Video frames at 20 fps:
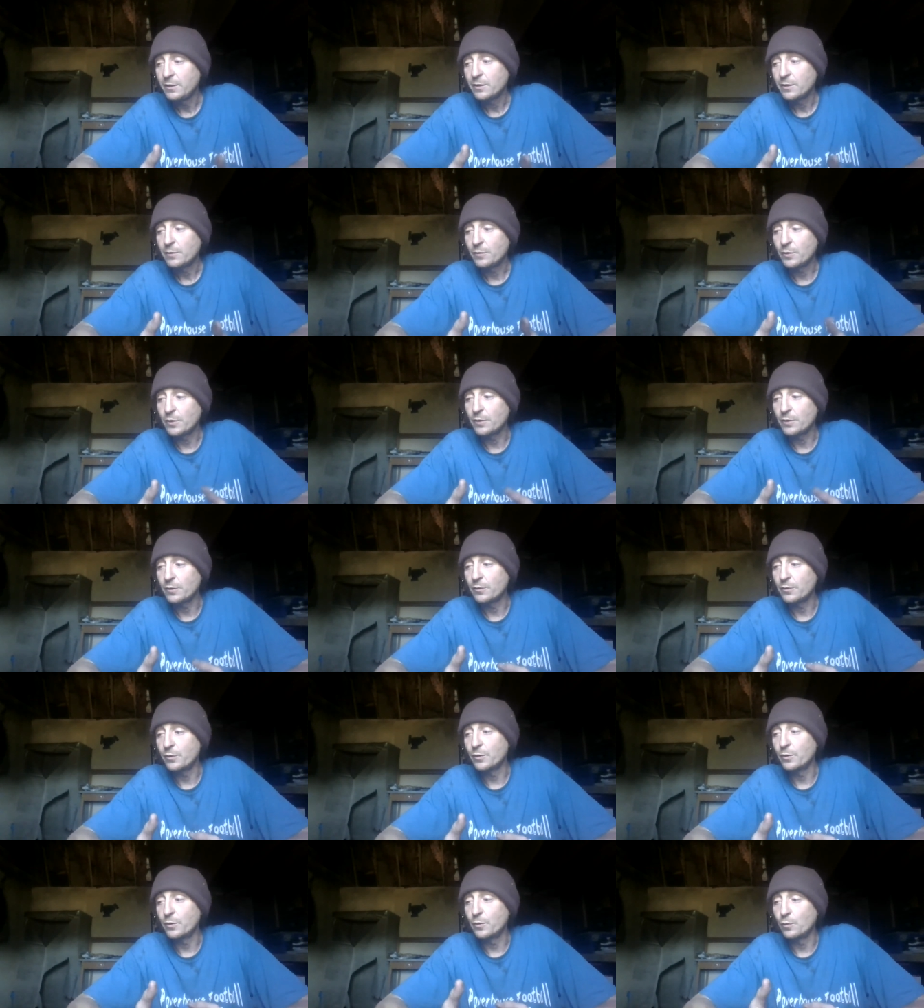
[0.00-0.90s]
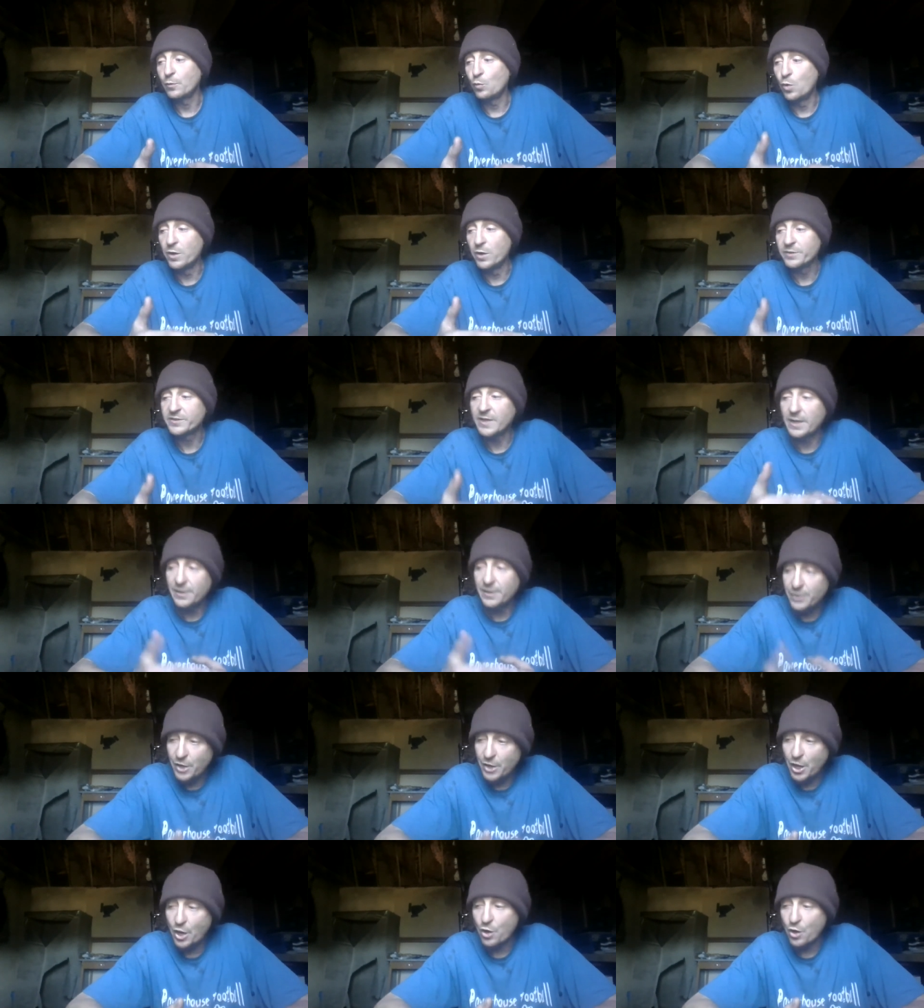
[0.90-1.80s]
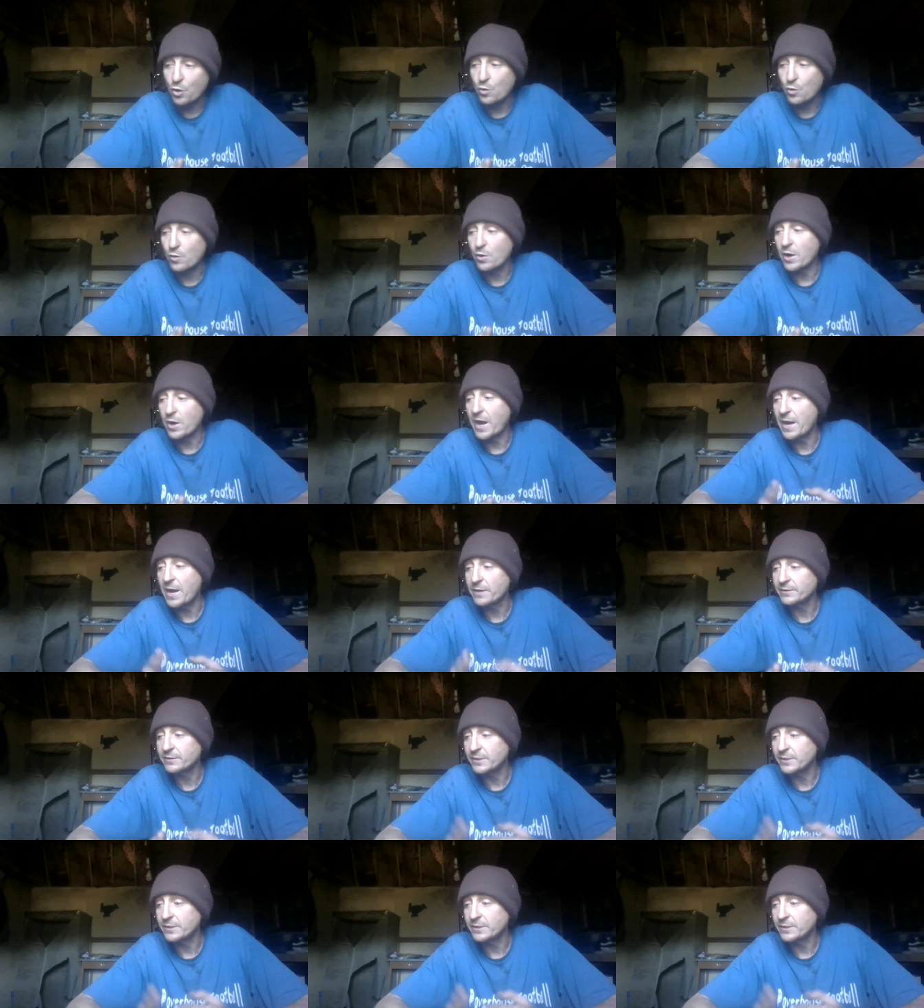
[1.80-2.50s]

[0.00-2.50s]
The the ones that know how